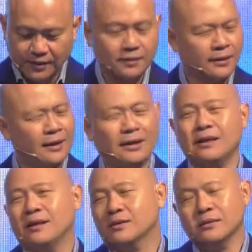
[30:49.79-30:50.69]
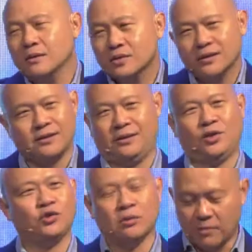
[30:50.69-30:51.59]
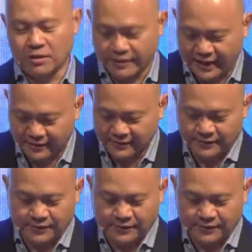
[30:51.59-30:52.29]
Okay, it's not just an issue of morality,